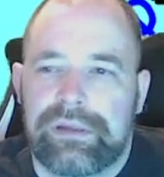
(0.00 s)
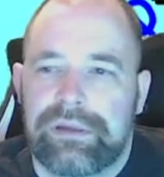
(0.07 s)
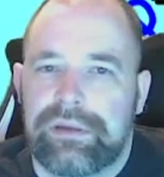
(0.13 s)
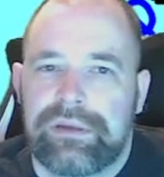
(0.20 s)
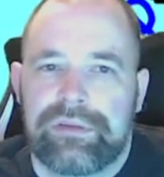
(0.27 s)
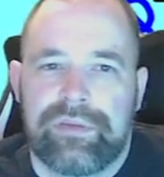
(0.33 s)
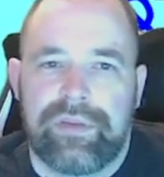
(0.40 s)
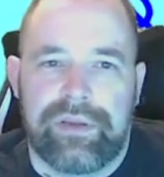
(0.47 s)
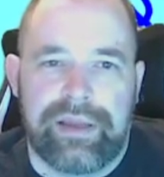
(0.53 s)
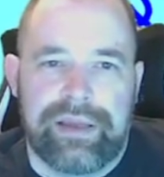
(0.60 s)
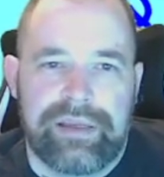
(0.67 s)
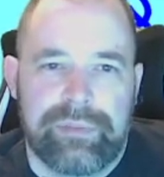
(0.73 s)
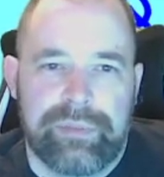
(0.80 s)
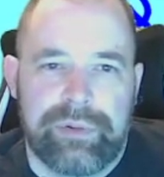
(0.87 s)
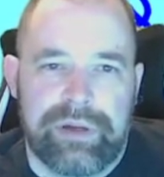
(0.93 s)
So the
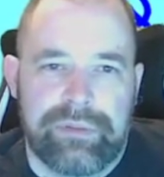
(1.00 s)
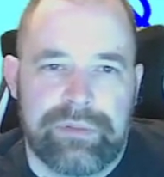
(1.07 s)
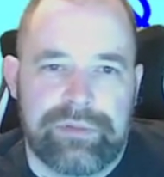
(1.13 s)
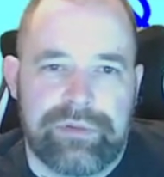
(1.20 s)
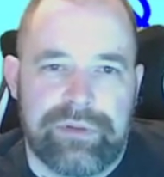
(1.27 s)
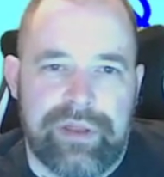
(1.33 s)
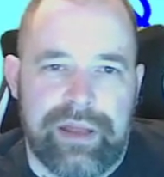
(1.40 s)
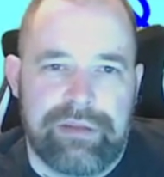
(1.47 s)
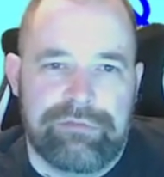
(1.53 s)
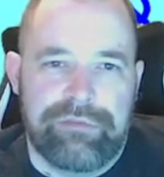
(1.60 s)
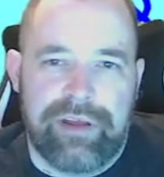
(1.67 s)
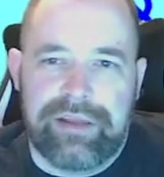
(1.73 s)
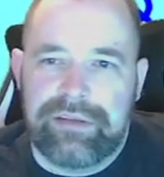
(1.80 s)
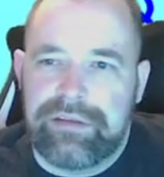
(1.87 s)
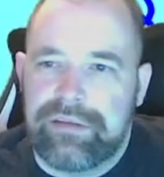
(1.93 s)
ladybird will do that in
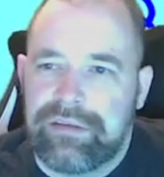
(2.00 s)
red.